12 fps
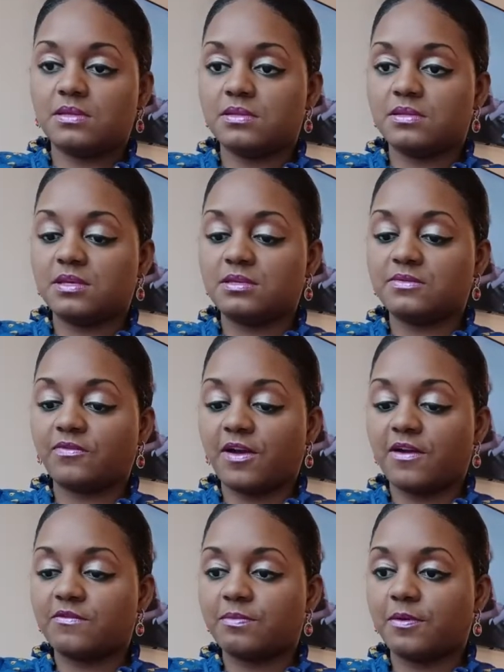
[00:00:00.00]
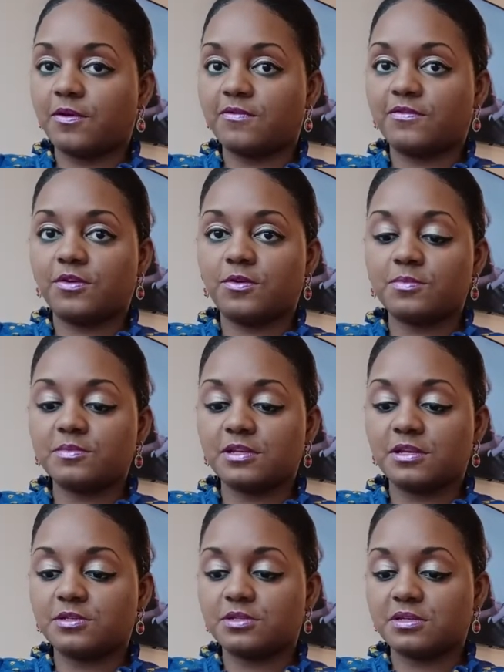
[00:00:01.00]
these 5 perfumes
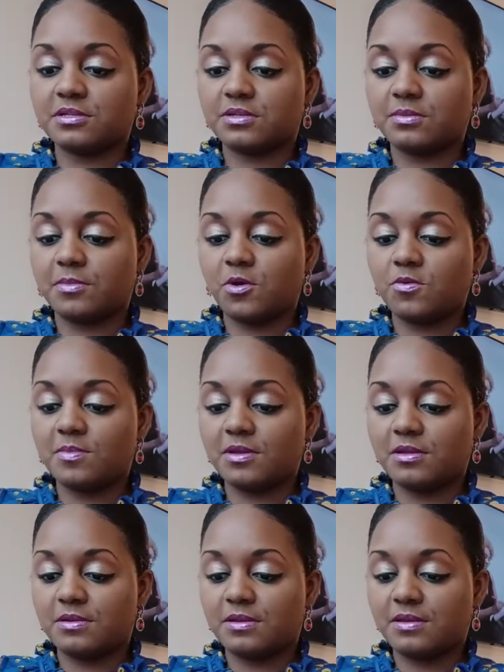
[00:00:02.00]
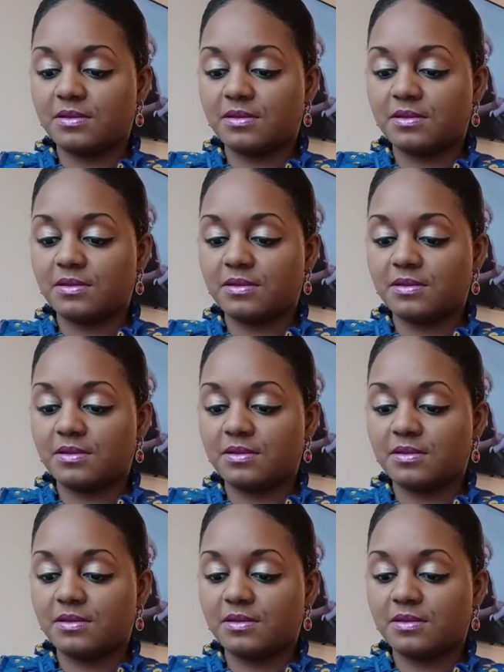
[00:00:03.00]
in just a moment.